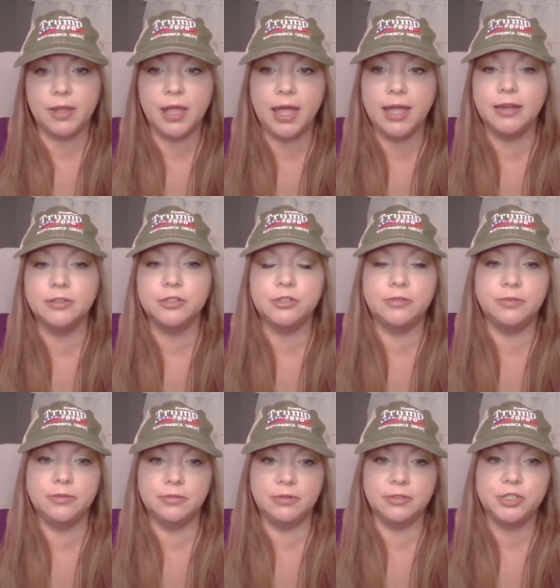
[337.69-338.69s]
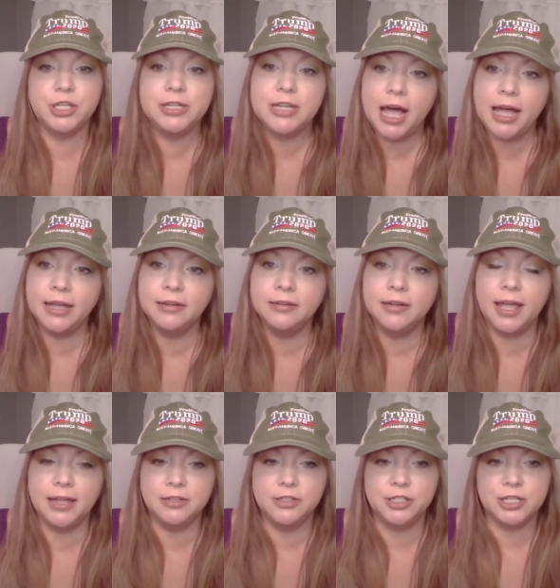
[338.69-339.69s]
and she died,
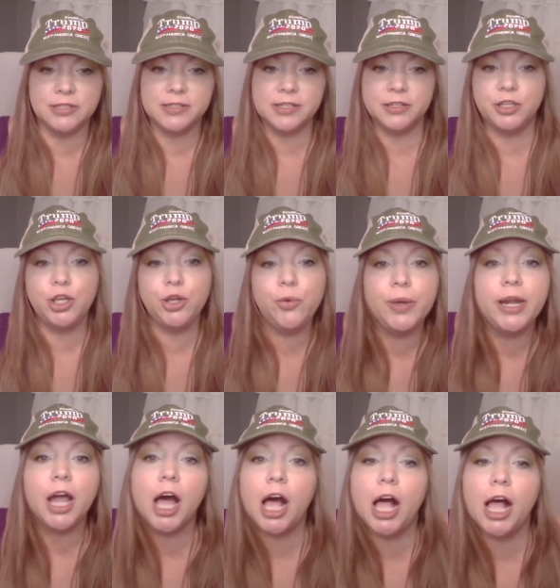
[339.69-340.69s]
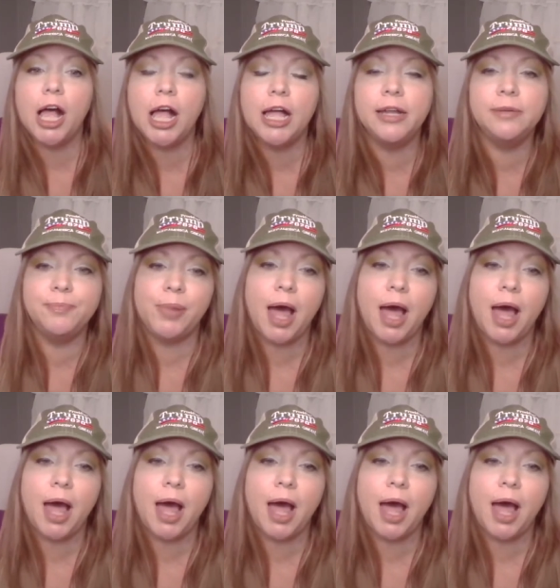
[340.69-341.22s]
and she's a QAnon,